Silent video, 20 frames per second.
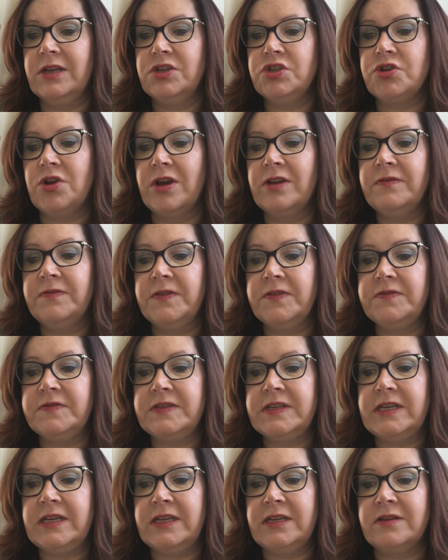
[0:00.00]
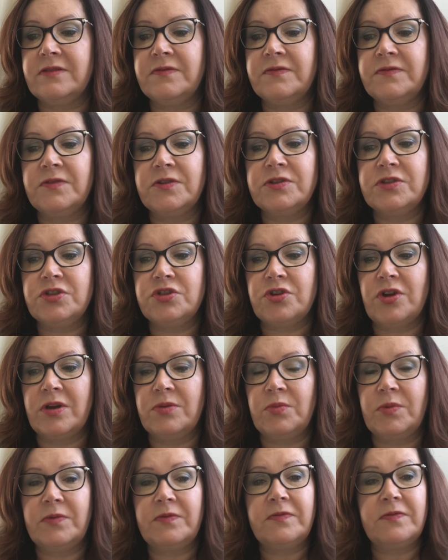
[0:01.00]
John 15, 1
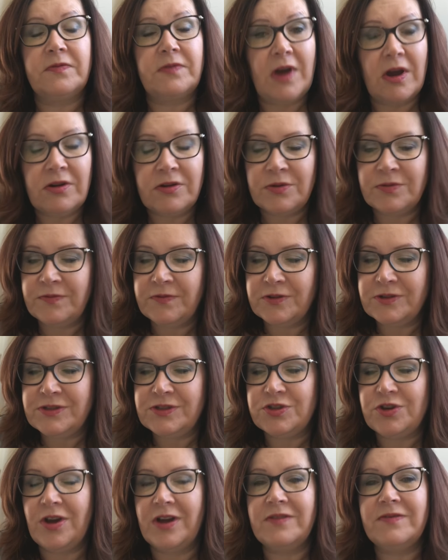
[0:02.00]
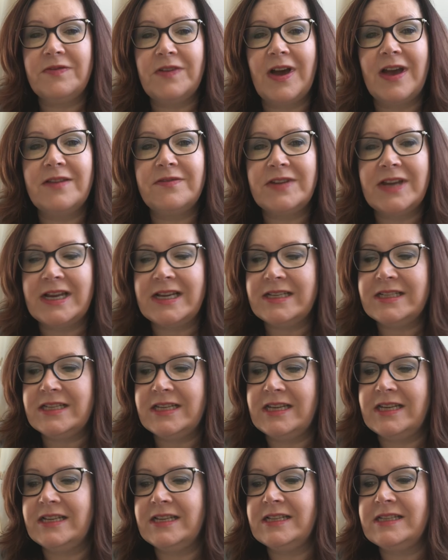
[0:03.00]
John our 1 John
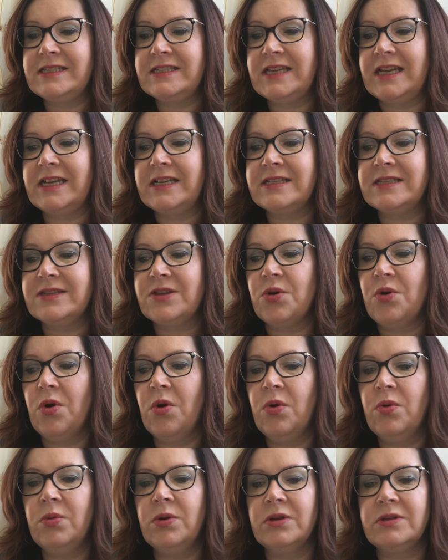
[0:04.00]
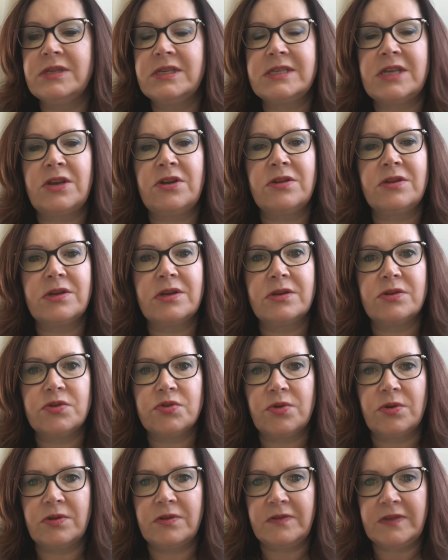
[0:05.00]
5:19 it states, "The whole world is under the
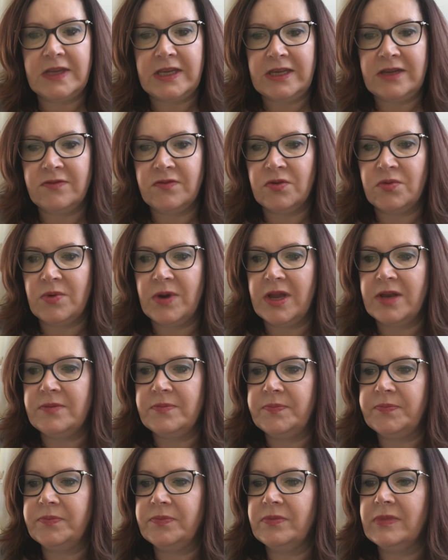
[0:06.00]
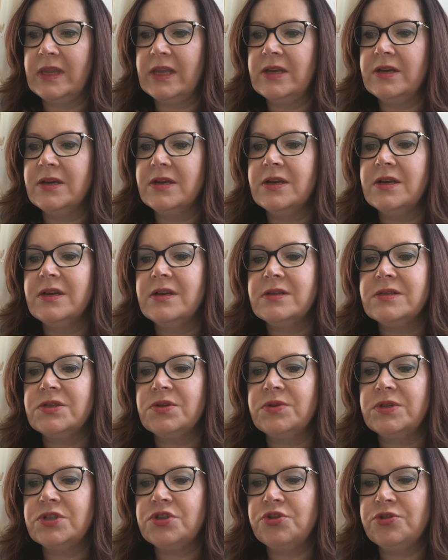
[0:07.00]
control of the evil one."
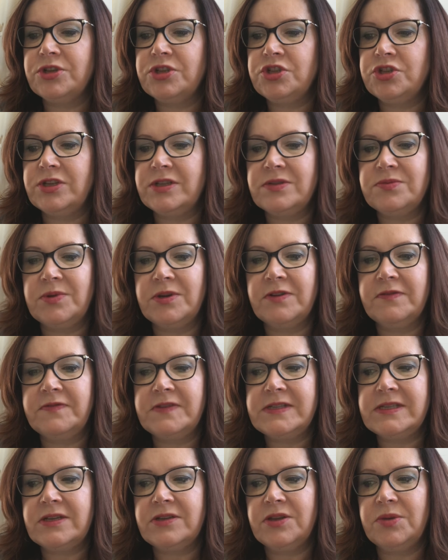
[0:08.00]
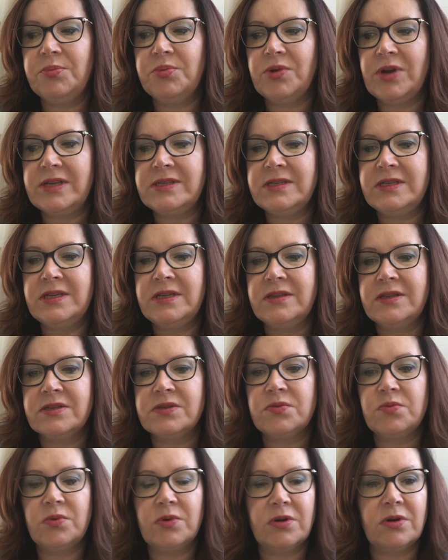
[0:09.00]
So as Christians, we are physically present in
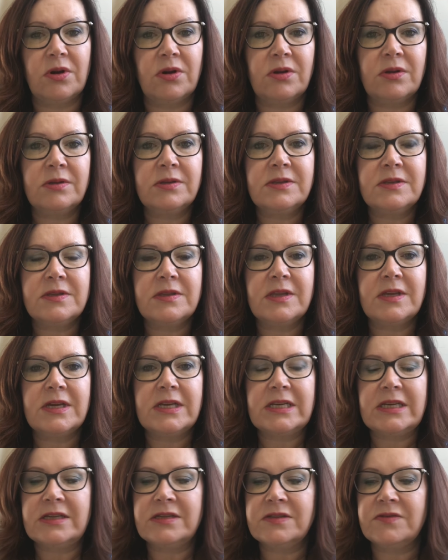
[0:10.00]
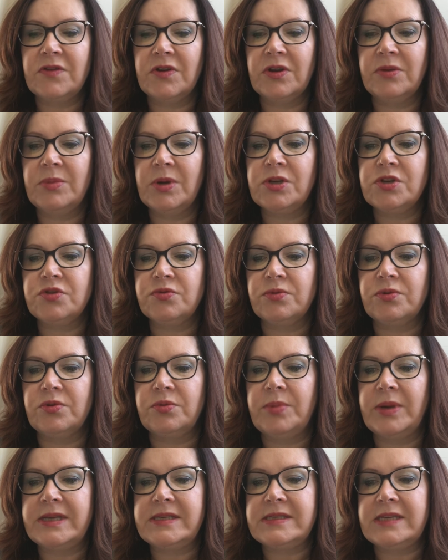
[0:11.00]
this world that is very much
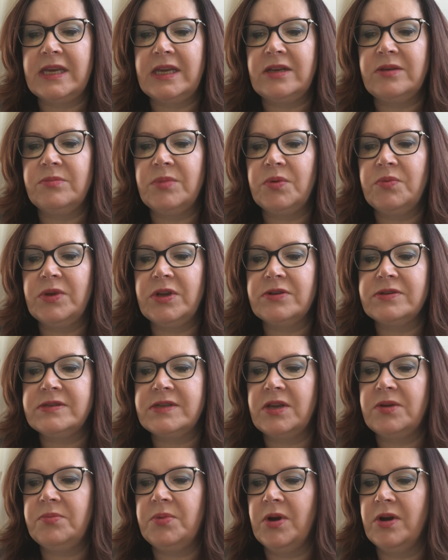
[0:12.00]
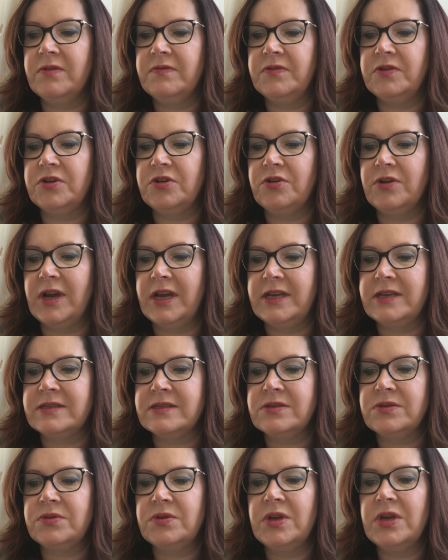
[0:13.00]
ruled by Satan, but we are set apart for
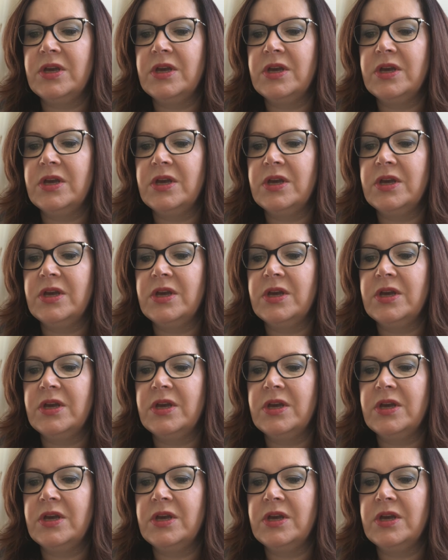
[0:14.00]
Christ.